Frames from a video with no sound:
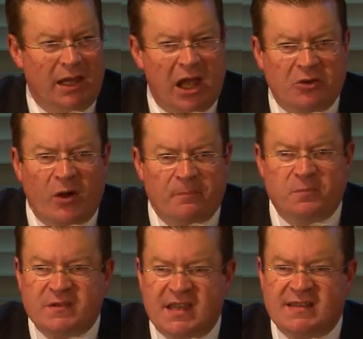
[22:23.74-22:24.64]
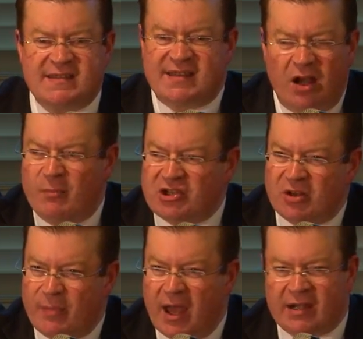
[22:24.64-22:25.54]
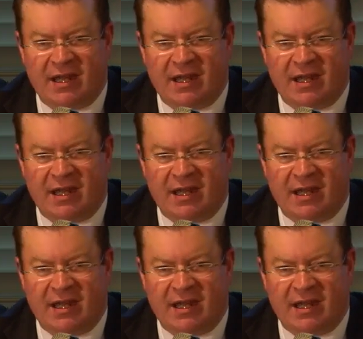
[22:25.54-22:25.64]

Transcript: It represents so much about it.